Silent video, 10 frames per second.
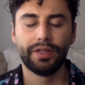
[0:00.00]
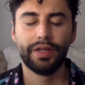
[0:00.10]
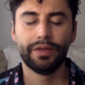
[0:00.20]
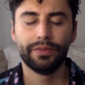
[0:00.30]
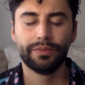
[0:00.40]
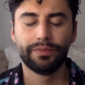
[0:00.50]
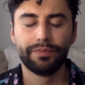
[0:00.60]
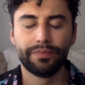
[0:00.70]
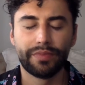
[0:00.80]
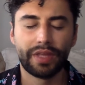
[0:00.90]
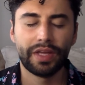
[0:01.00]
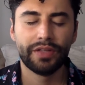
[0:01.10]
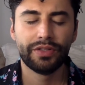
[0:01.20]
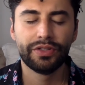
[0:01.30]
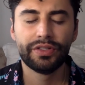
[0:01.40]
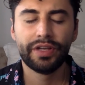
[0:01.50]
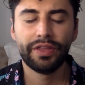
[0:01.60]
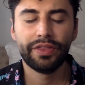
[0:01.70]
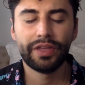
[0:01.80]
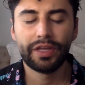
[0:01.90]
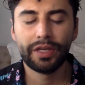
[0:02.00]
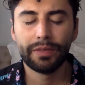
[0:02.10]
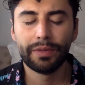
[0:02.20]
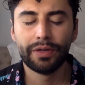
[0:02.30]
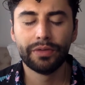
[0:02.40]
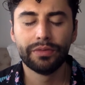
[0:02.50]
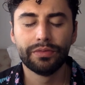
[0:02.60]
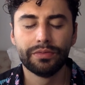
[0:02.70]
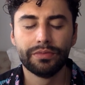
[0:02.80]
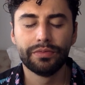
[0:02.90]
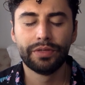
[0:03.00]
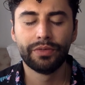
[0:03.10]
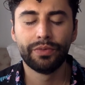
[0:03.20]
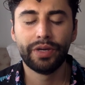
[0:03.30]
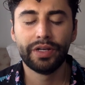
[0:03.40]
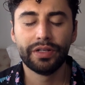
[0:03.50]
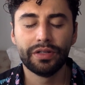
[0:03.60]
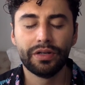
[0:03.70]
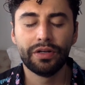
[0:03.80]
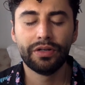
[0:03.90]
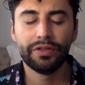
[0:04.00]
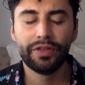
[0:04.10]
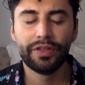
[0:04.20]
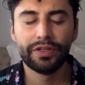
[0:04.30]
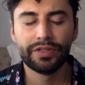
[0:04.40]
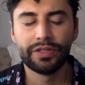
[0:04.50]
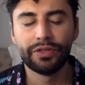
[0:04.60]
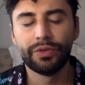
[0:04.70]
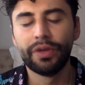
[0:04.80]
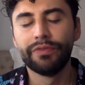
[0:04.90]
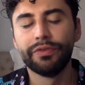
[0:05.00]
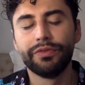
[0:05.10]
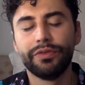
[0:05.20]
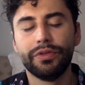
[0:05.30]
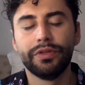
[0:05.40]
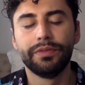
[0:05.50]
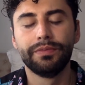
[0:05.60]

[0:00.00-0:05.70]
Now, as you're done thinking about and writing all the things that you're grateful for,